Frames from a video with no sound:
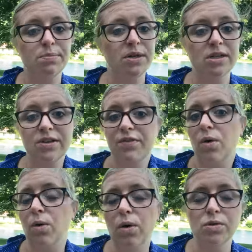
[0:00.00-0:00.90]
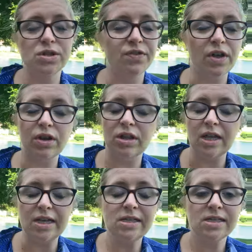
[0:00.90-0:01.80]
because of a whole host of other
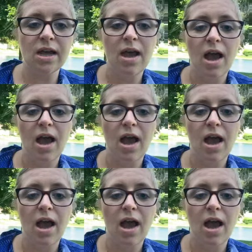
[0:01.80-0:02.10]
things.